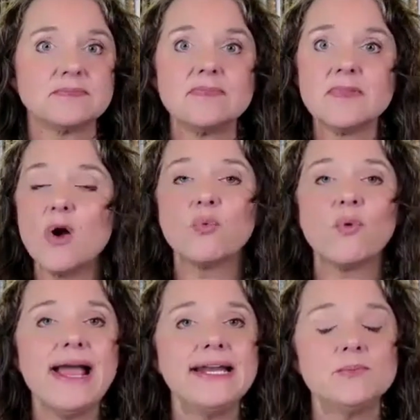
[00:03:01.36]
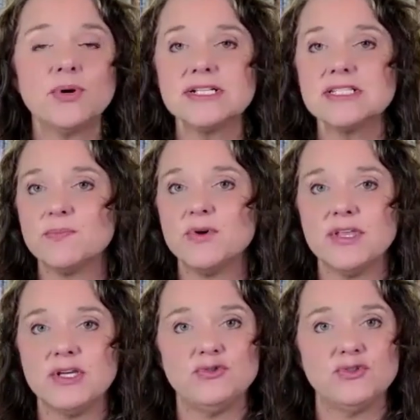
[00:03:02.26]
a writing principle
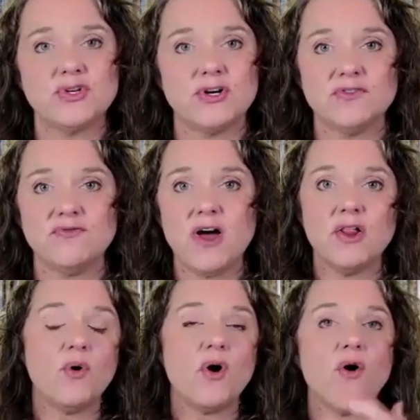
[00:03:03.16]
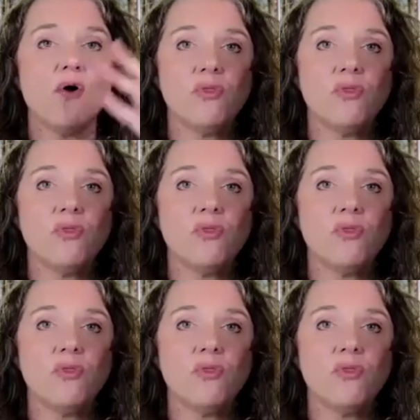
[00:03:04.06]
that you start to follow all the